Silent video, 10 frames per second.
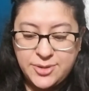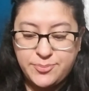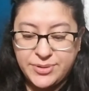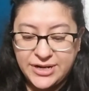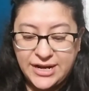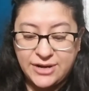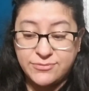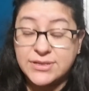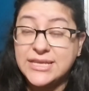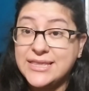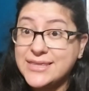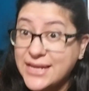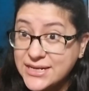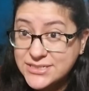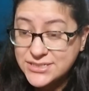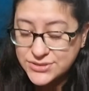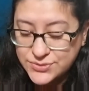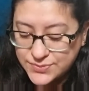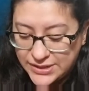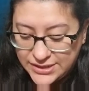But I really liked the
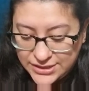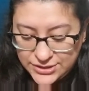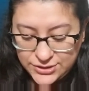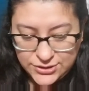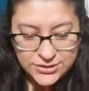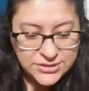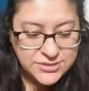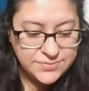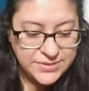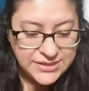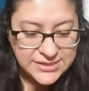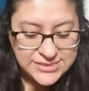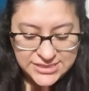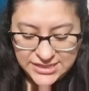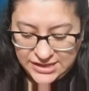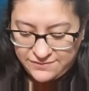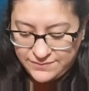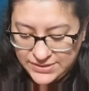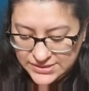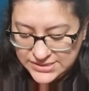way it looked because it gave
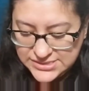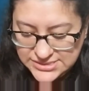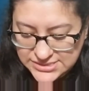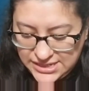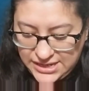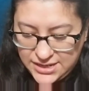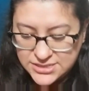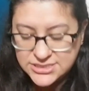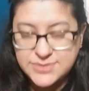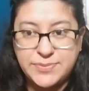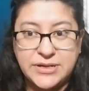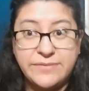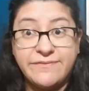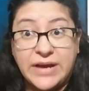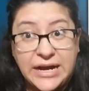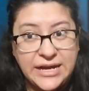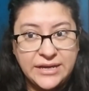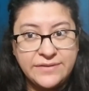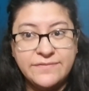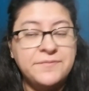me this hand spun
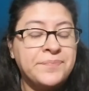vibe.